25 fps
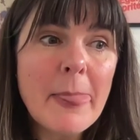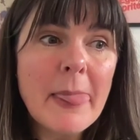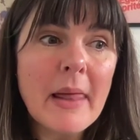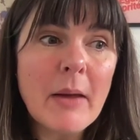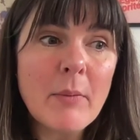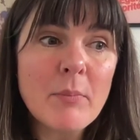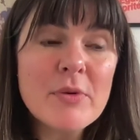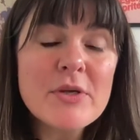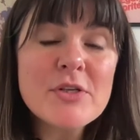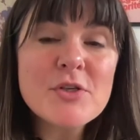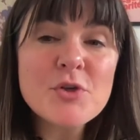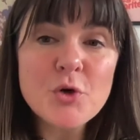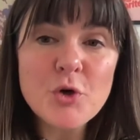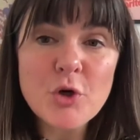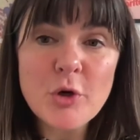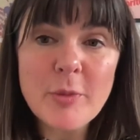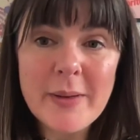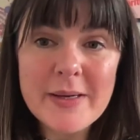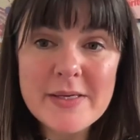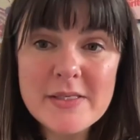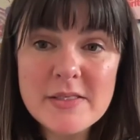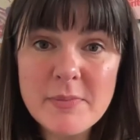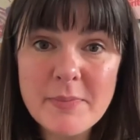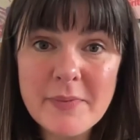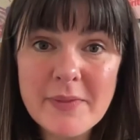And we talk
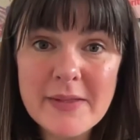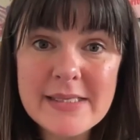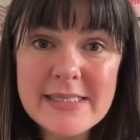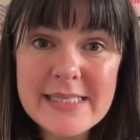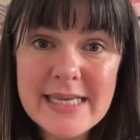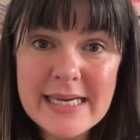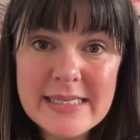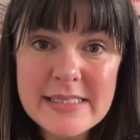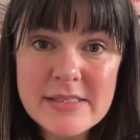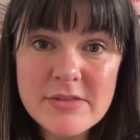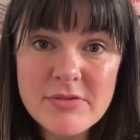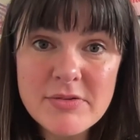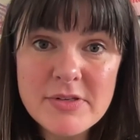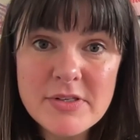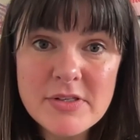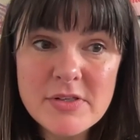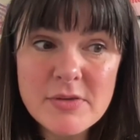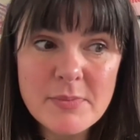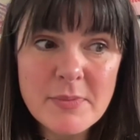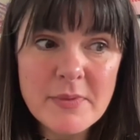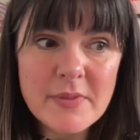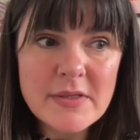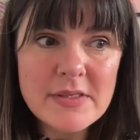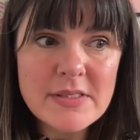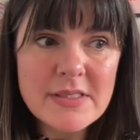about some of the data and
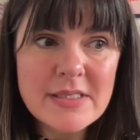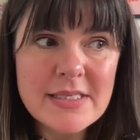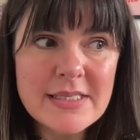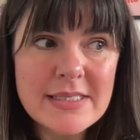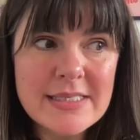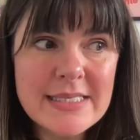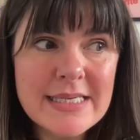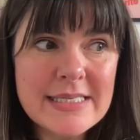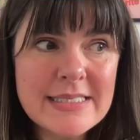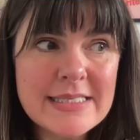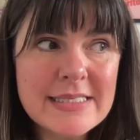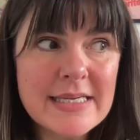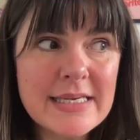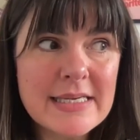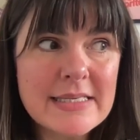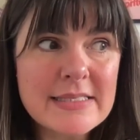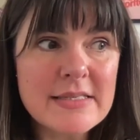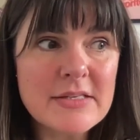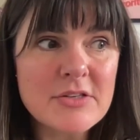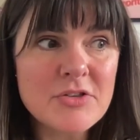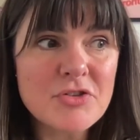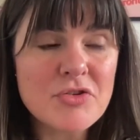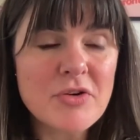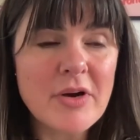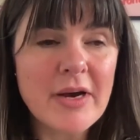some of the
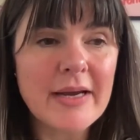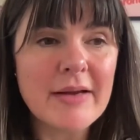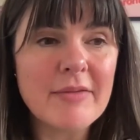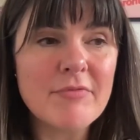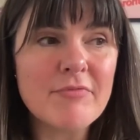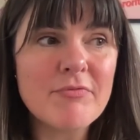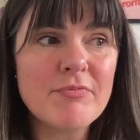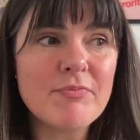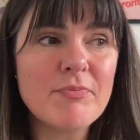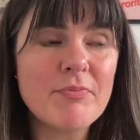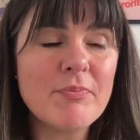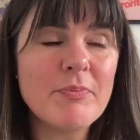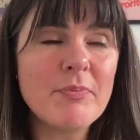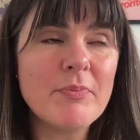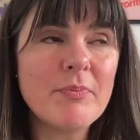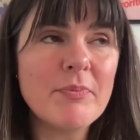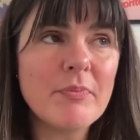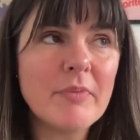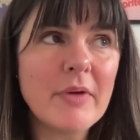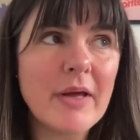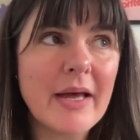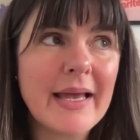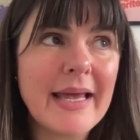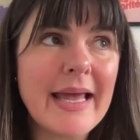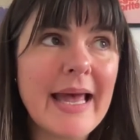statistics and try and,
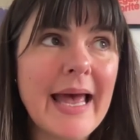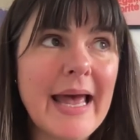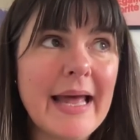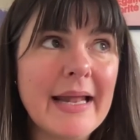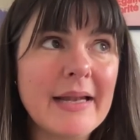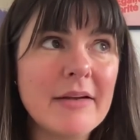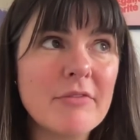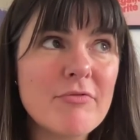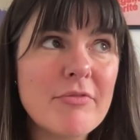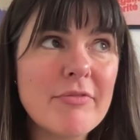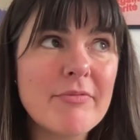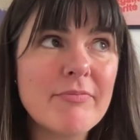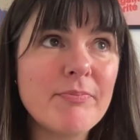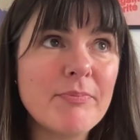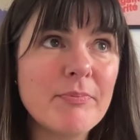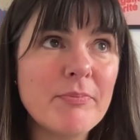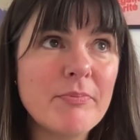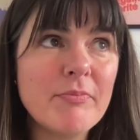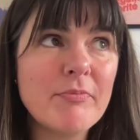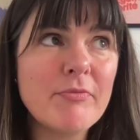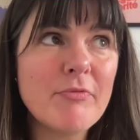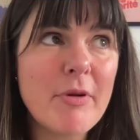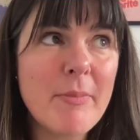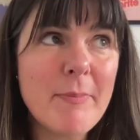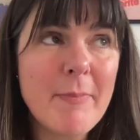again,
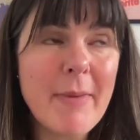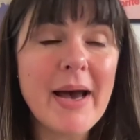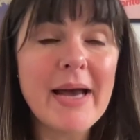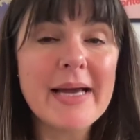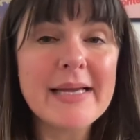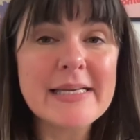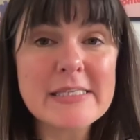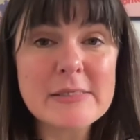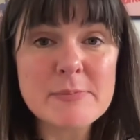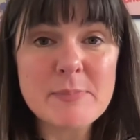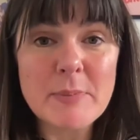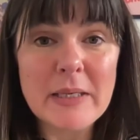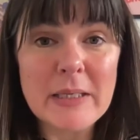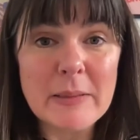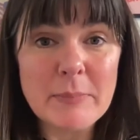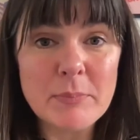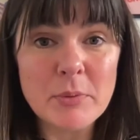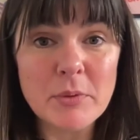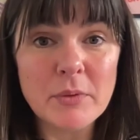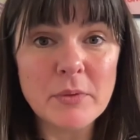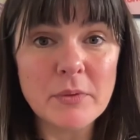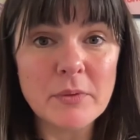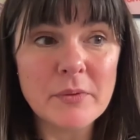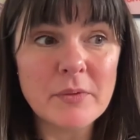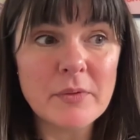remind
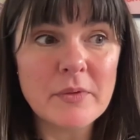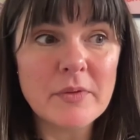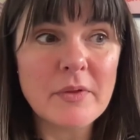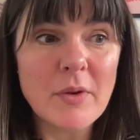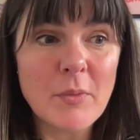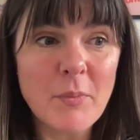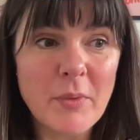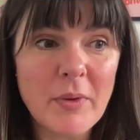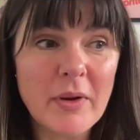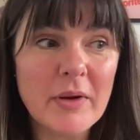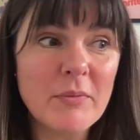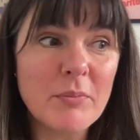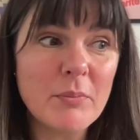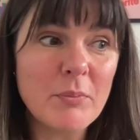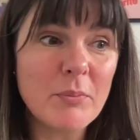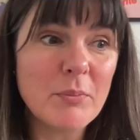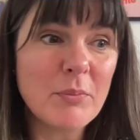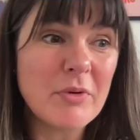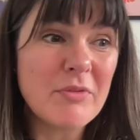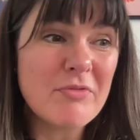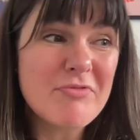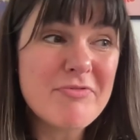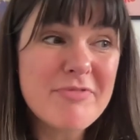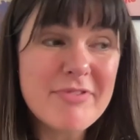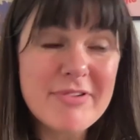people that we're
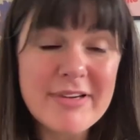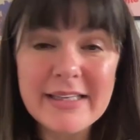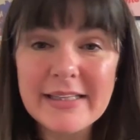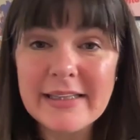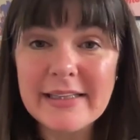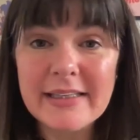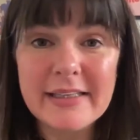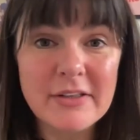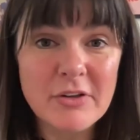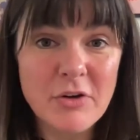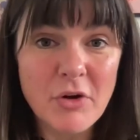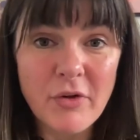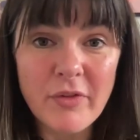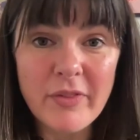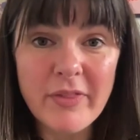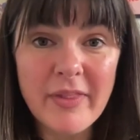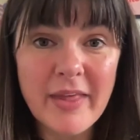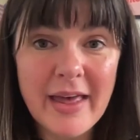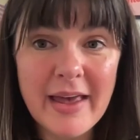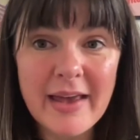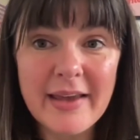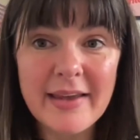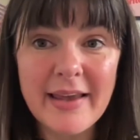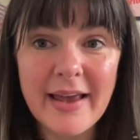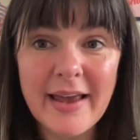really not
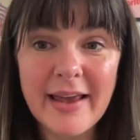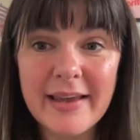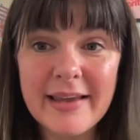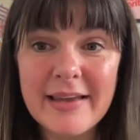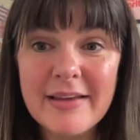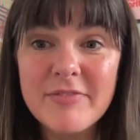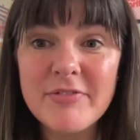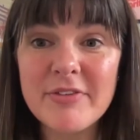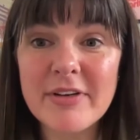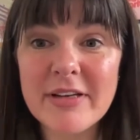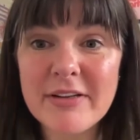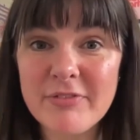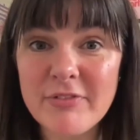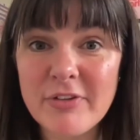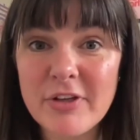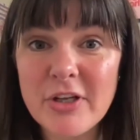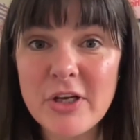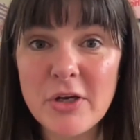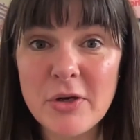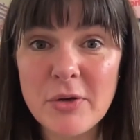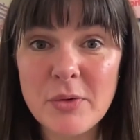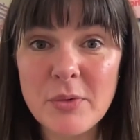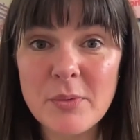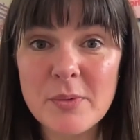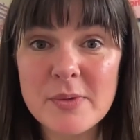there yet. Even if
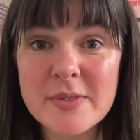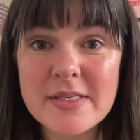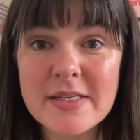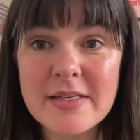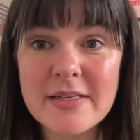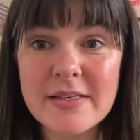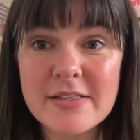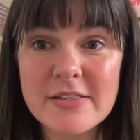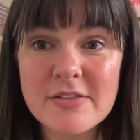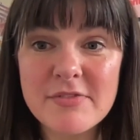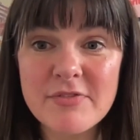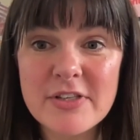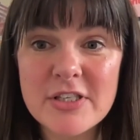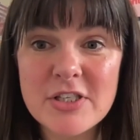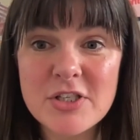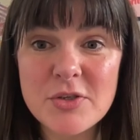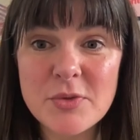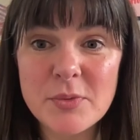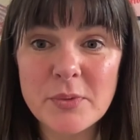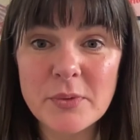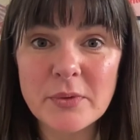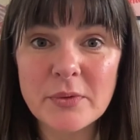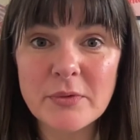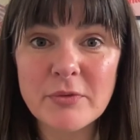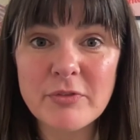you as an
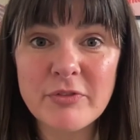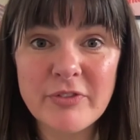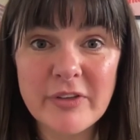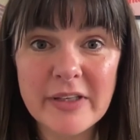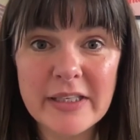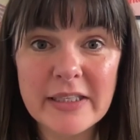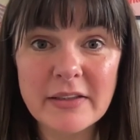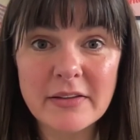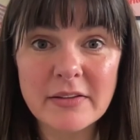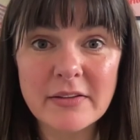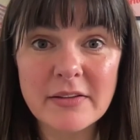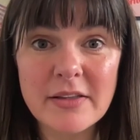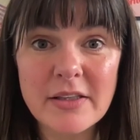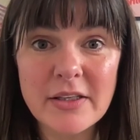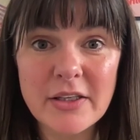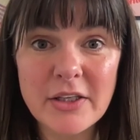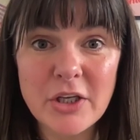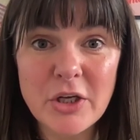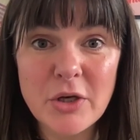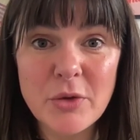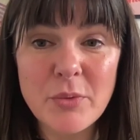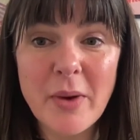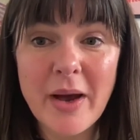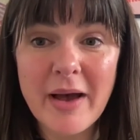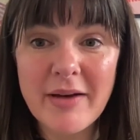individual feel
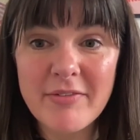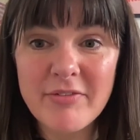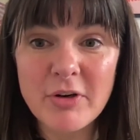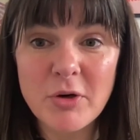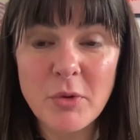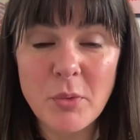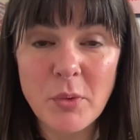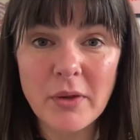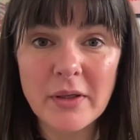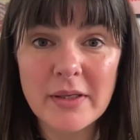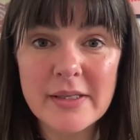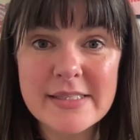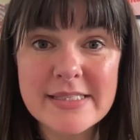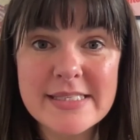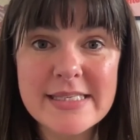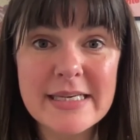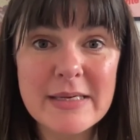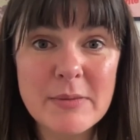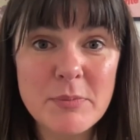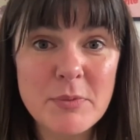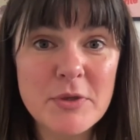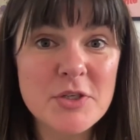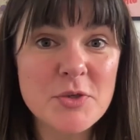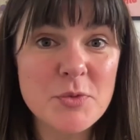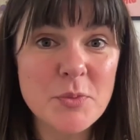that you have
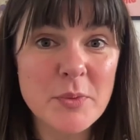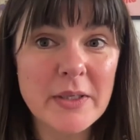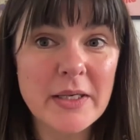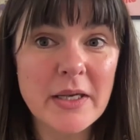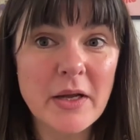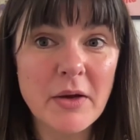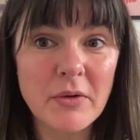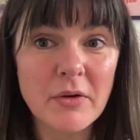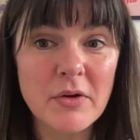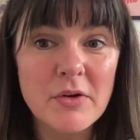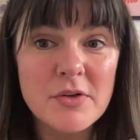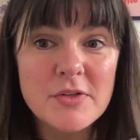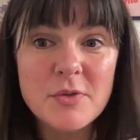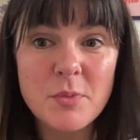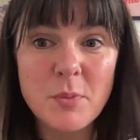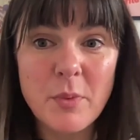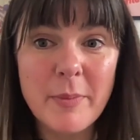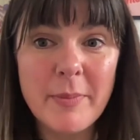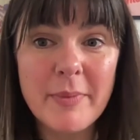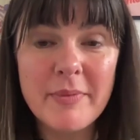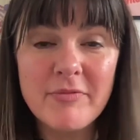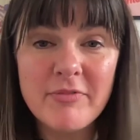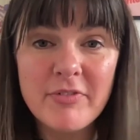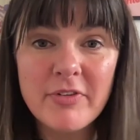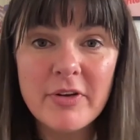equality, which we know lots of
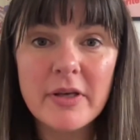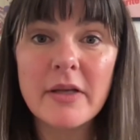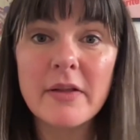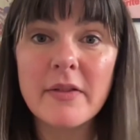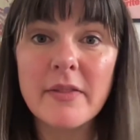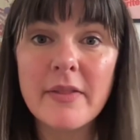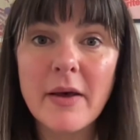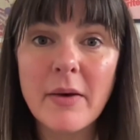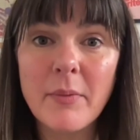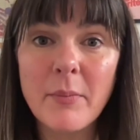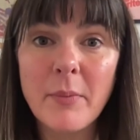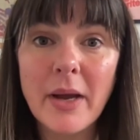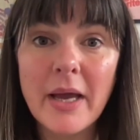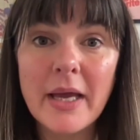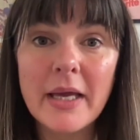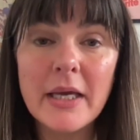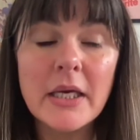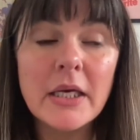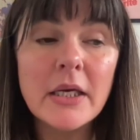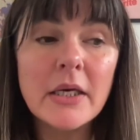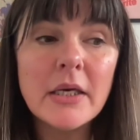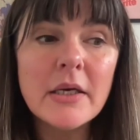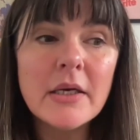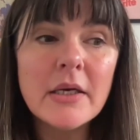women feel that way,